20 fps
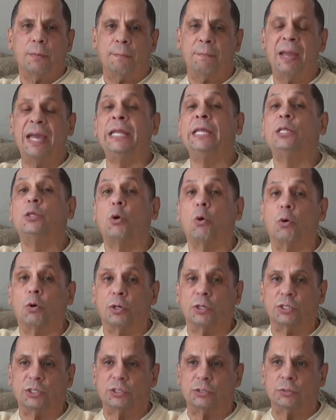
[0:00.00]
many
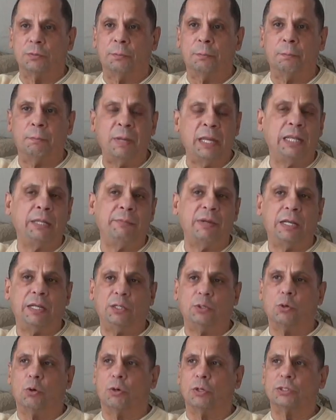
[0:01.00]
doors,
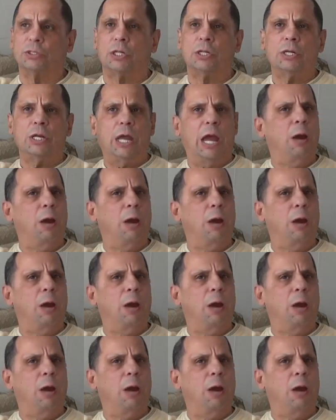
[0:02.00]
many doors.